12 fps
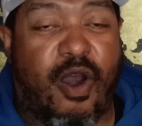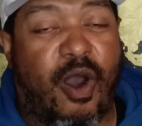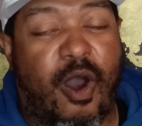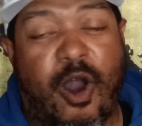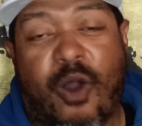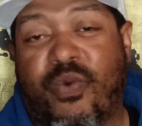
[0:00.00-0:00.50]

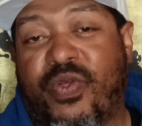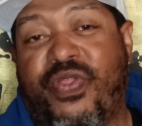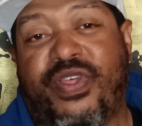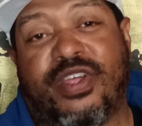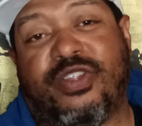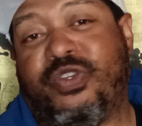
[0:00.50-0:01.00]
All
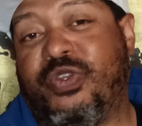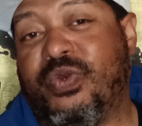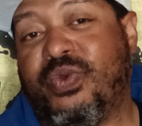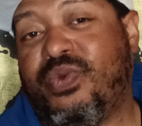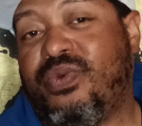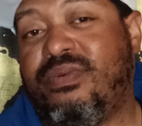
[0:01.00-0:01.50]
within
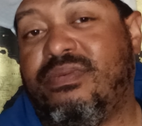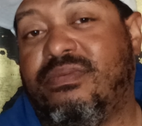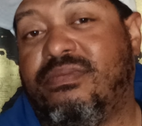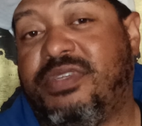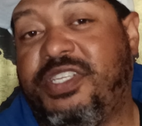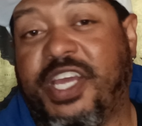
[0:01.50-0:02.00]
two
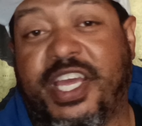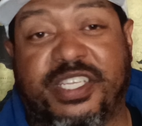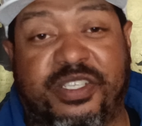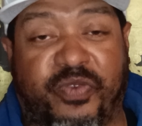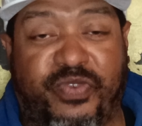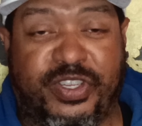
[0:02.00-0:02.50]

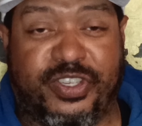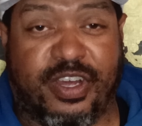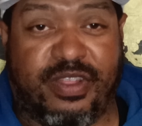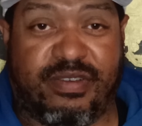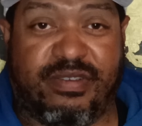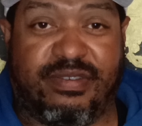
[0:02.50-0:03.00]
tickets of each other.